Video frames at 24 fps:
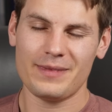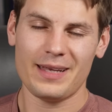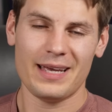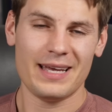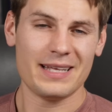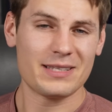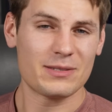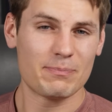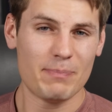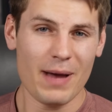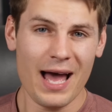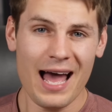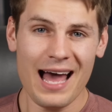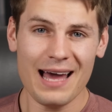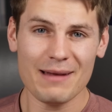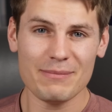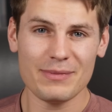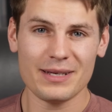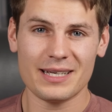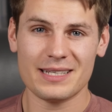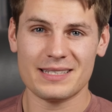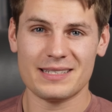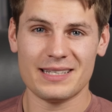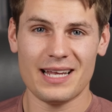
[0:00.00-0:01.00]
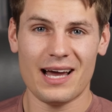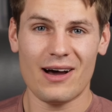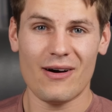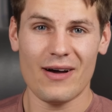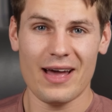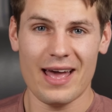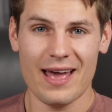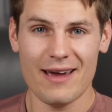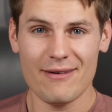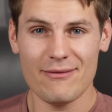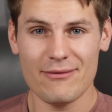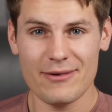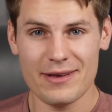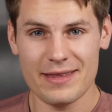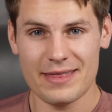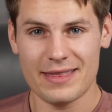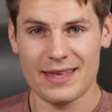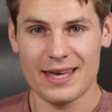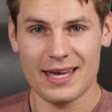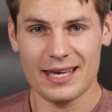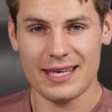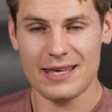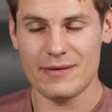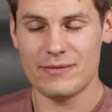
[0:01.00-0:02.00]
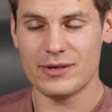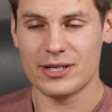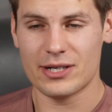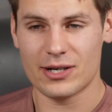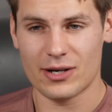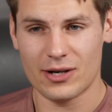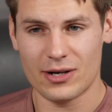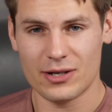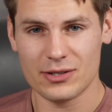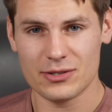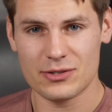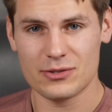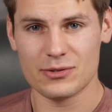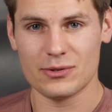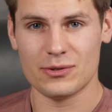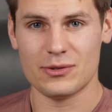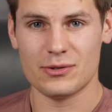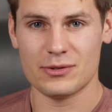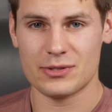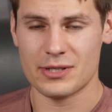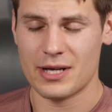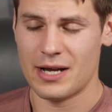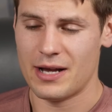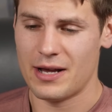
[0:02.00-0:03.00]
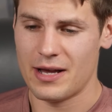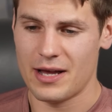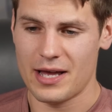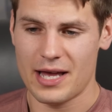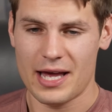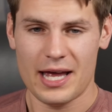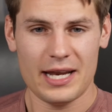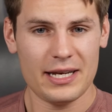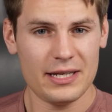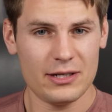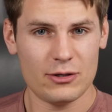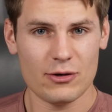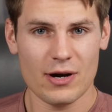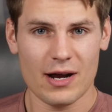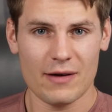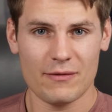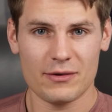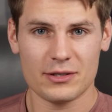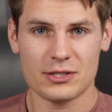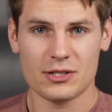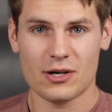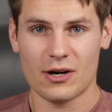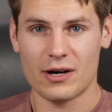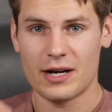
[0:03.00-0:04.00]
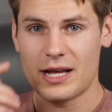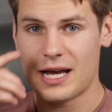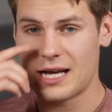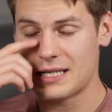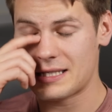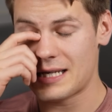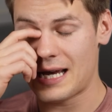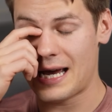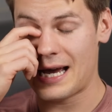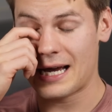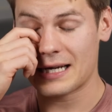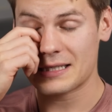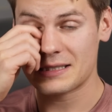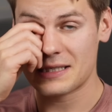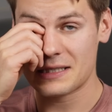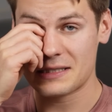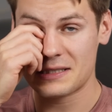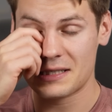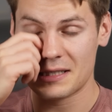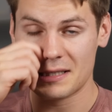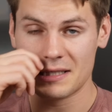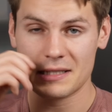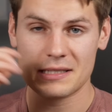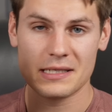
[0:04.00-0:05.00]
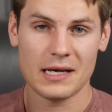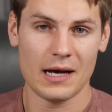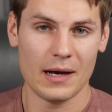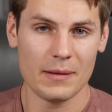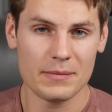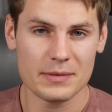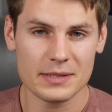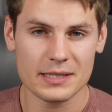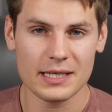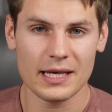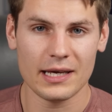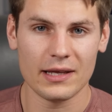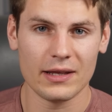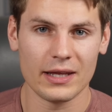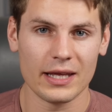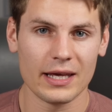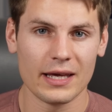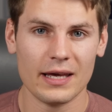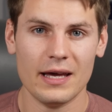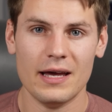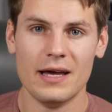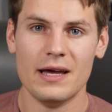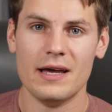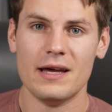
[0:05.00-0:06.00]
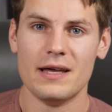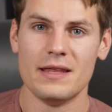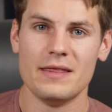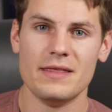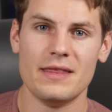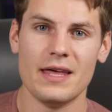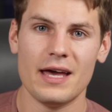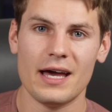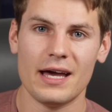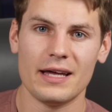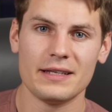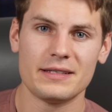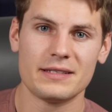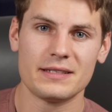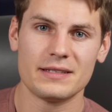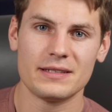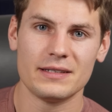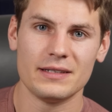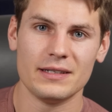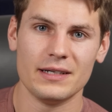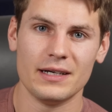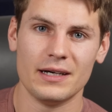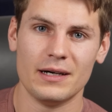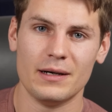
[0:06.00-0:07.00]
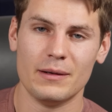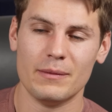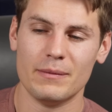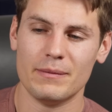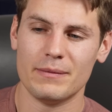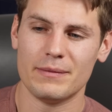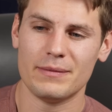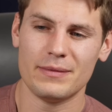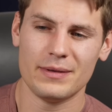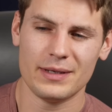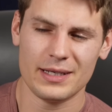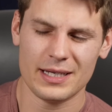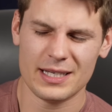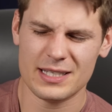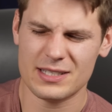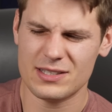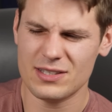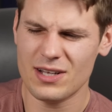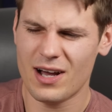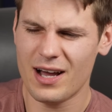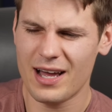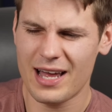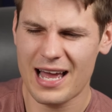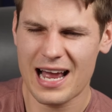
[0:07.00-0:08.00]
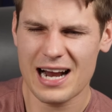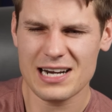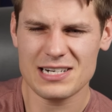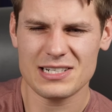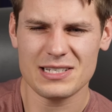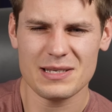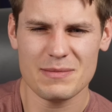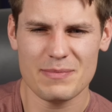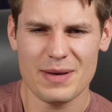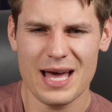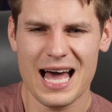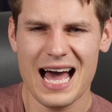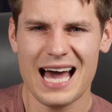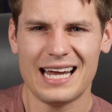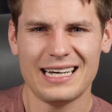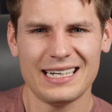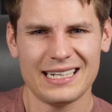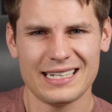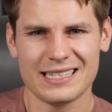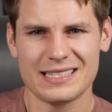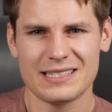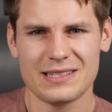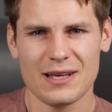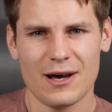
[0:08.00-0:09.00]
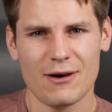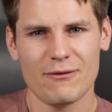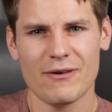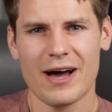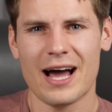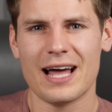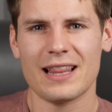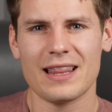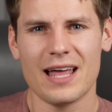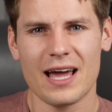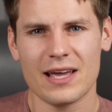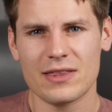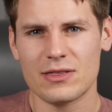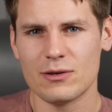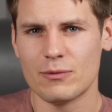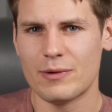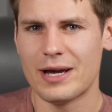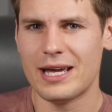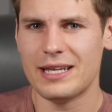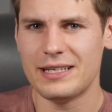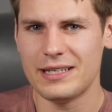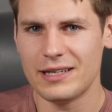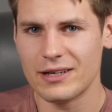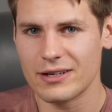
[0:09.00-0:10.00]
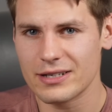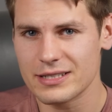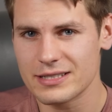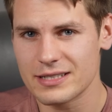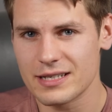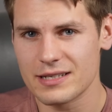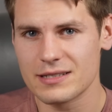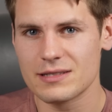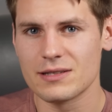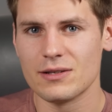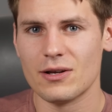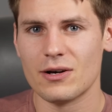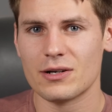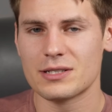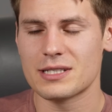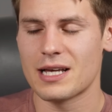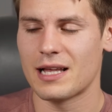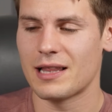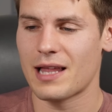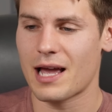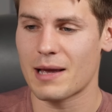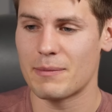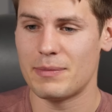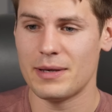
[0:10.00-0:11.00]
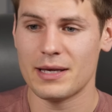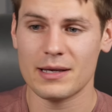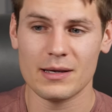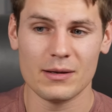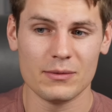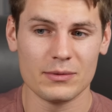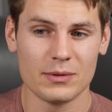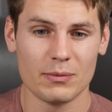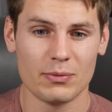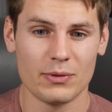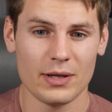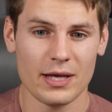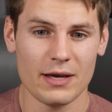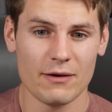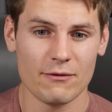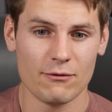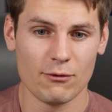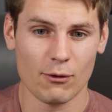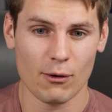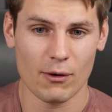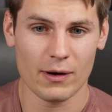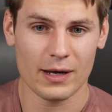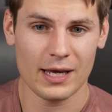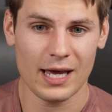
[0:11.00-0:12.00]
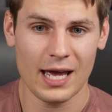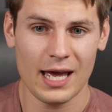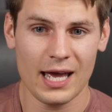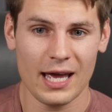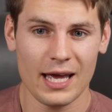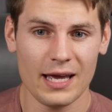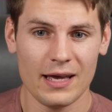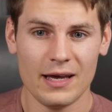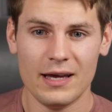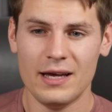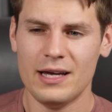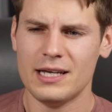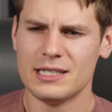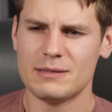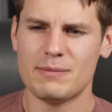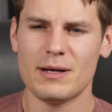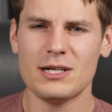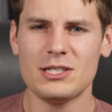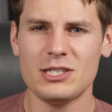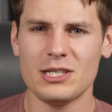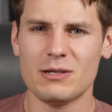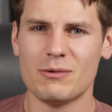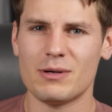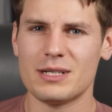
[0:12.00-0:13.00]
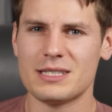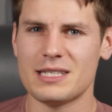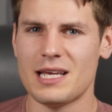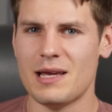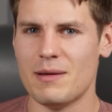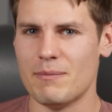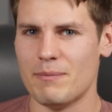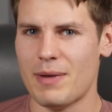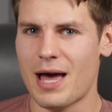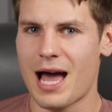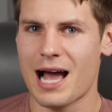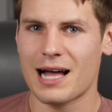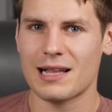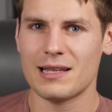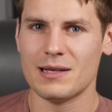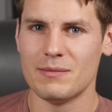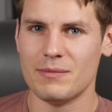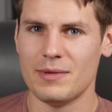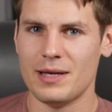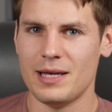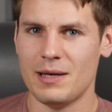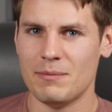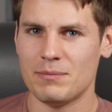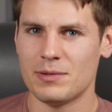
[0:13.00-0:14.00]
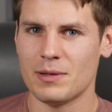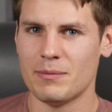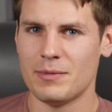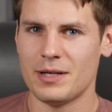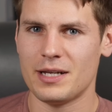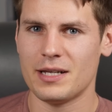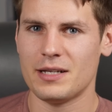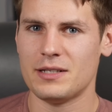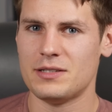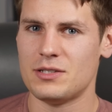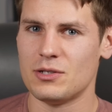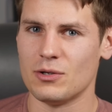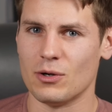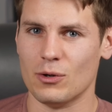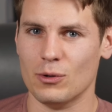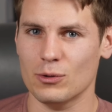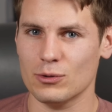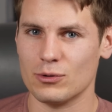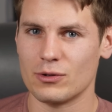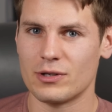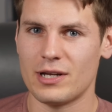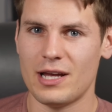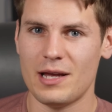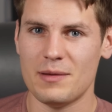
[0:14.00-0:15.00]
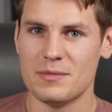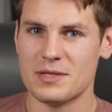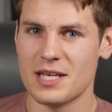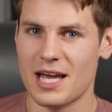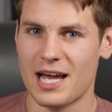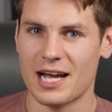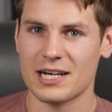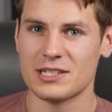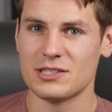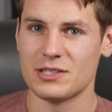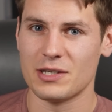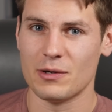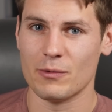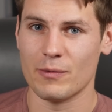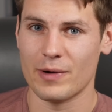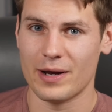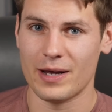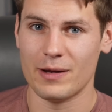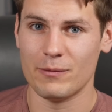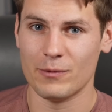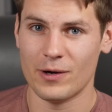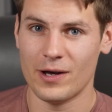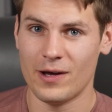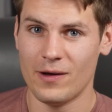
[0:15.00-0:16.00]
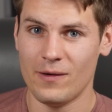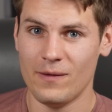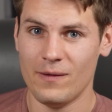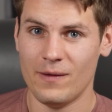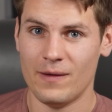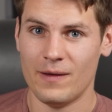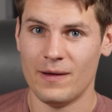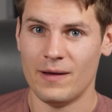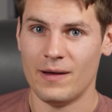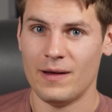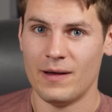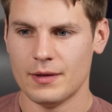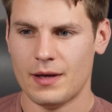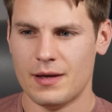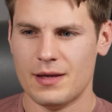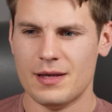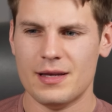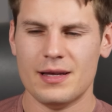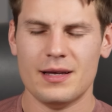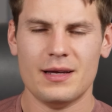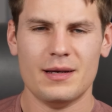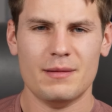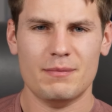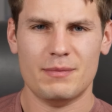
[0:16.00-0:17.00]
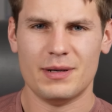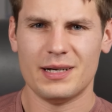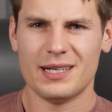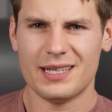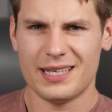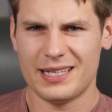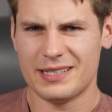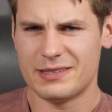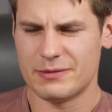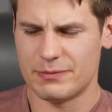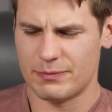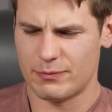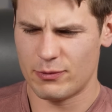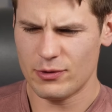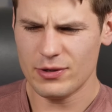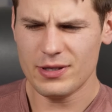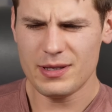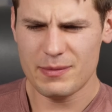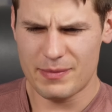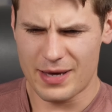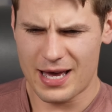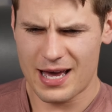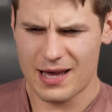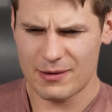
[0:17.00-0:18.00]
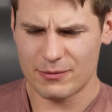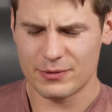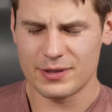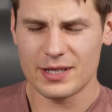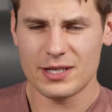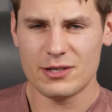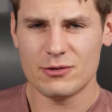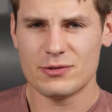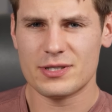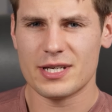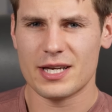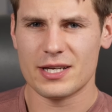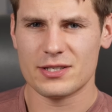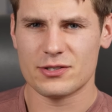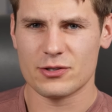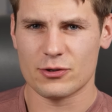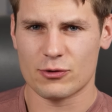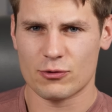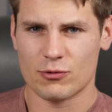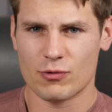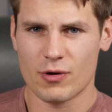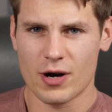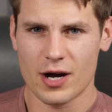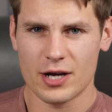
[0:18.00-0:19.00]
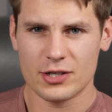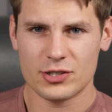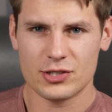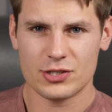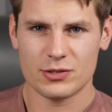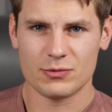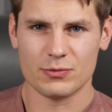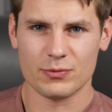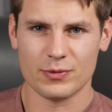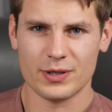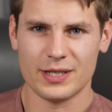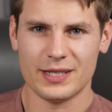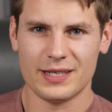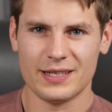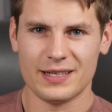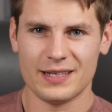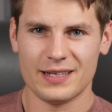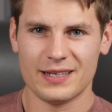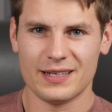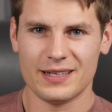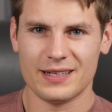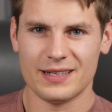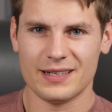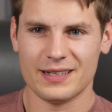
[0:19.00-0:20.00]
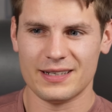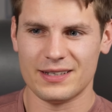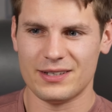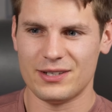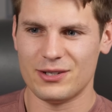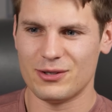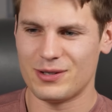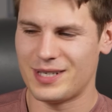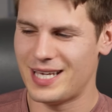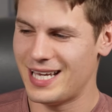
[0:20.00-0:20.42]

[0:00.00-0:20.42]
it's bad because now everything, even consoles, any graphics card has access to this upscaling that um, is not actually bad in itself. I like the way DLSS looks. I like being able to play at 4K, especially when it's back implemented to older games that actually ran well. But it's really bad when they use it as a crutch, when you